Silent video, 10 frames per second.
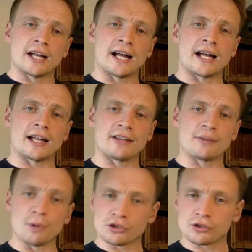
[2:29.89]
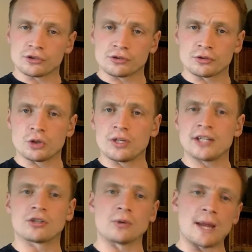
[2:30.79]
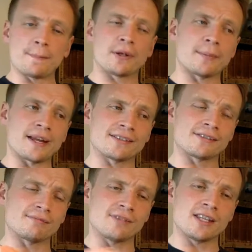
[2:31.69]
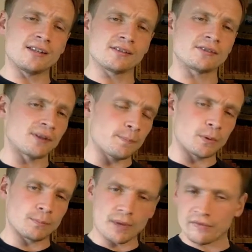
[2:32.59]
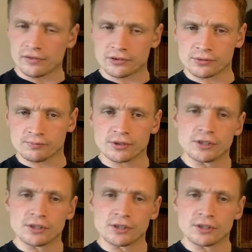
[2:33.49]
the muscles, you need to implement these simple methods.